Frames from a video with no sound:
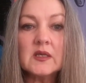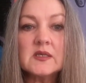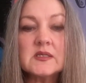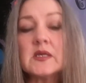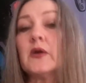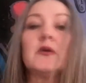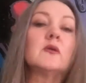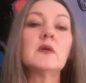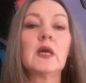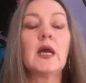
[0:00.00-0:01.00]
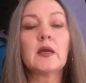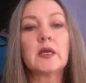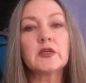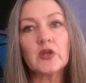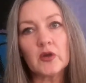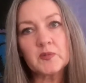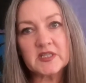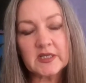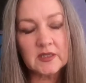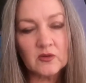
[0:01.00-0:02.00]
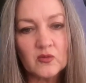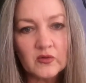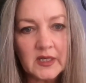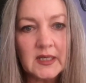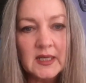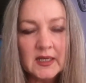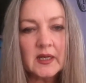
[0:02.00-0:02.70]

So in no particular order,